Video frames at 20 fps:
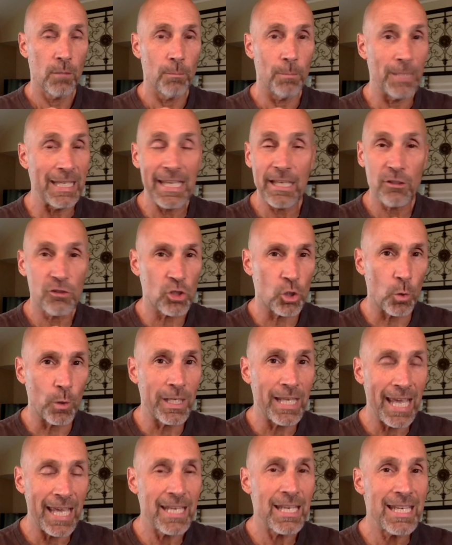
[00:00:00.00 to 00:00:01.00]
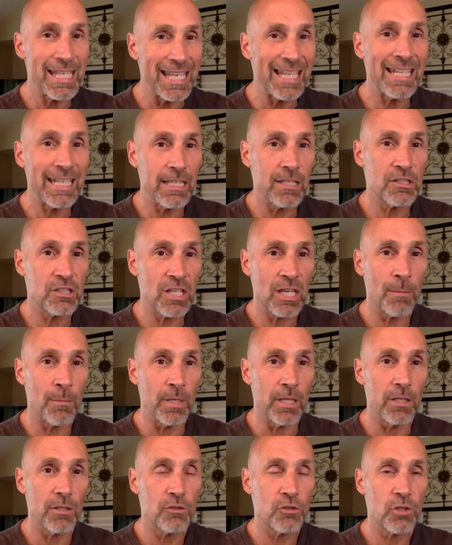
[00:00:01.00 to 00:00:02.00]
beings created in His
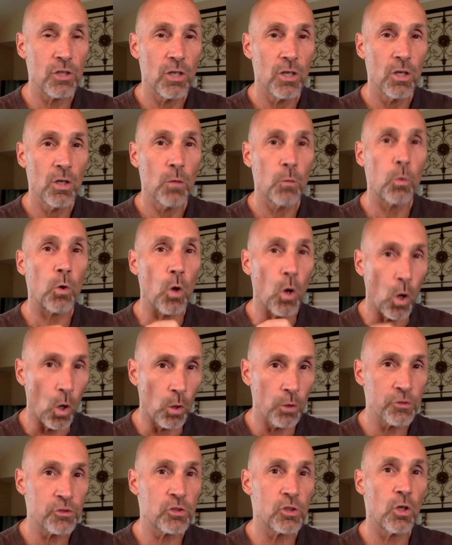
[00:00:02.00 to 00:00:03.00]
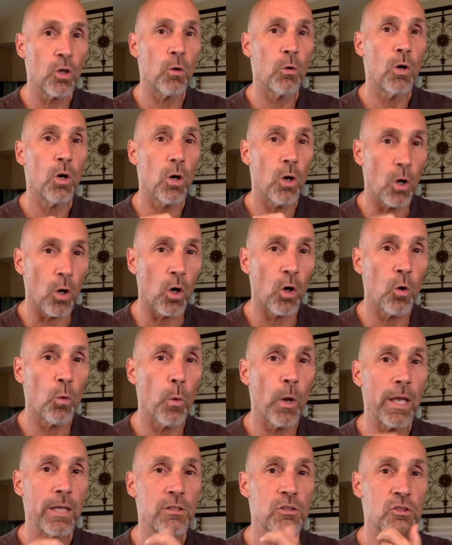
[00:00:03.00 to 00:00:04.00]
image, were also
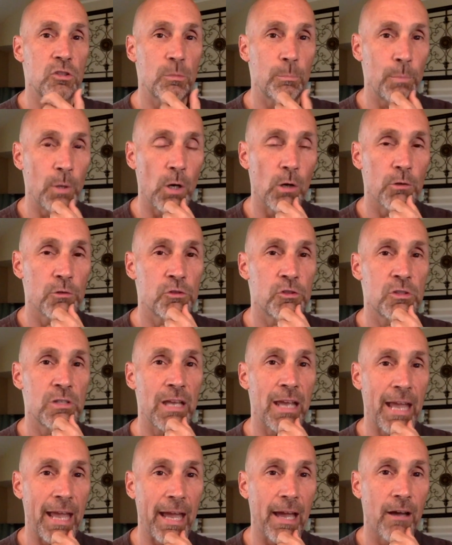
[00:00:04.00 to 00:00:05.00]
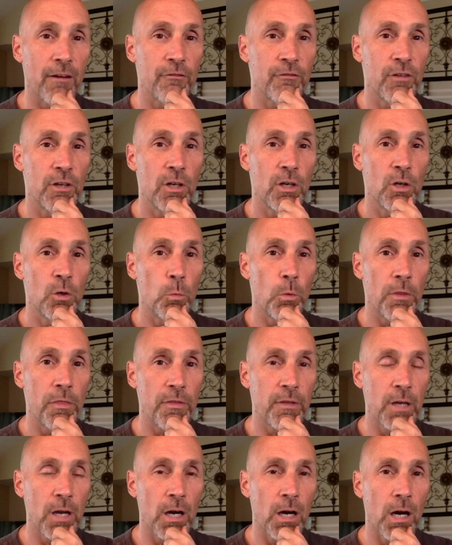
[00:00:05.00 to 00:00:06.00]
always supposed to have
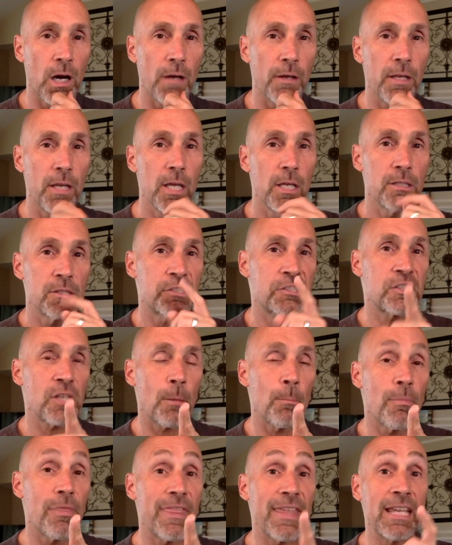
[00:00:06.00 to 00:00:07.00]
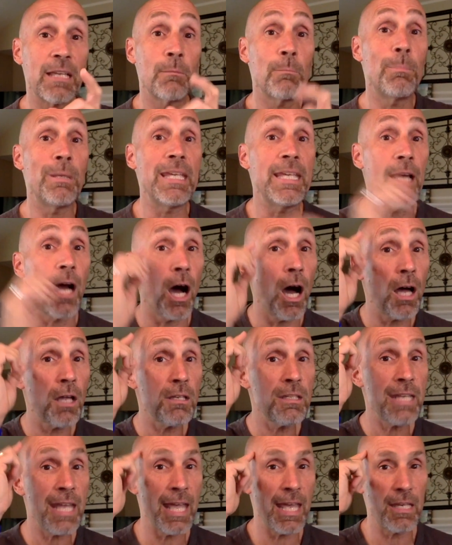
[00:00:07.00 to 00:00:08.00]
with God something
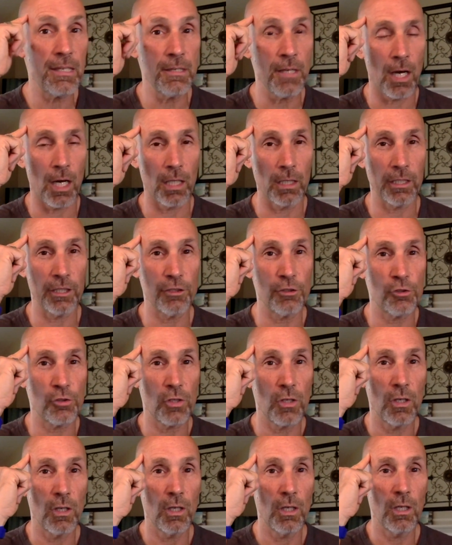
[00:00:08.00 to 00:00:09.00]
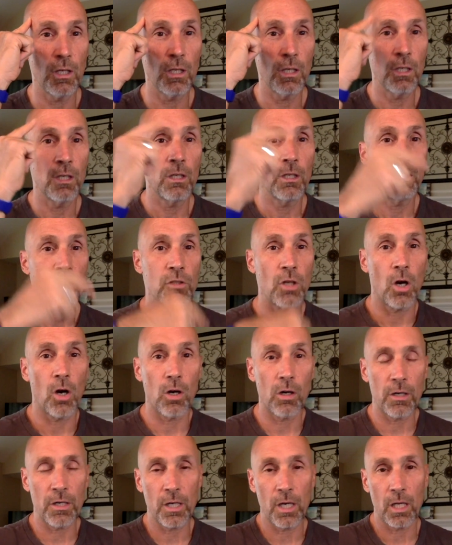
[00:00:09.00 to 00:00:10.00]
beyond head knowledge to
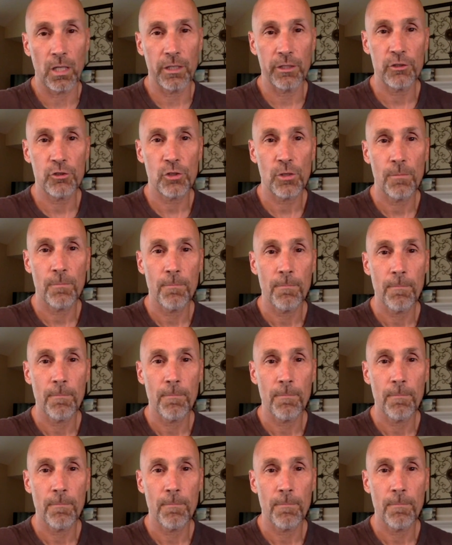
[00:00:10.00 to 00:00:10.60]
heart knowledge.